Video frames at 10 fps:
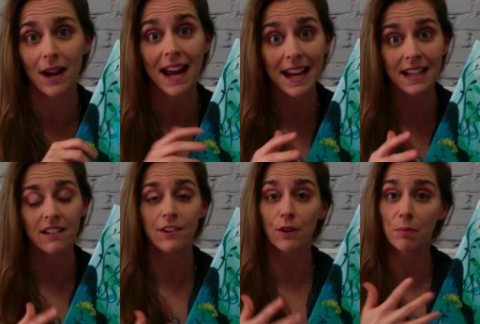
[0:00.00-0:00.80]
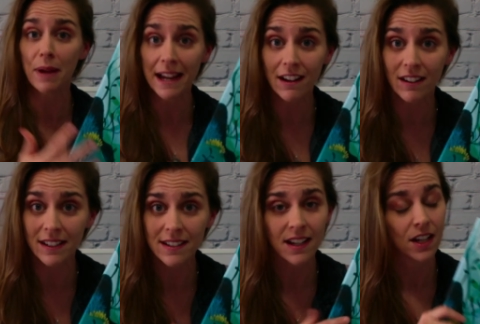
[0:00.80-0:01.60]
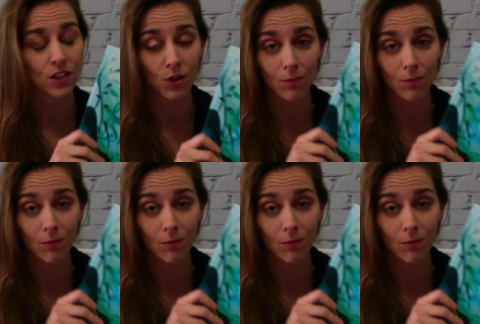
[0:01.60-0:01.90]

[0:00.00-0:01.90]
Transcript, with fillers: And if you're a parent, don't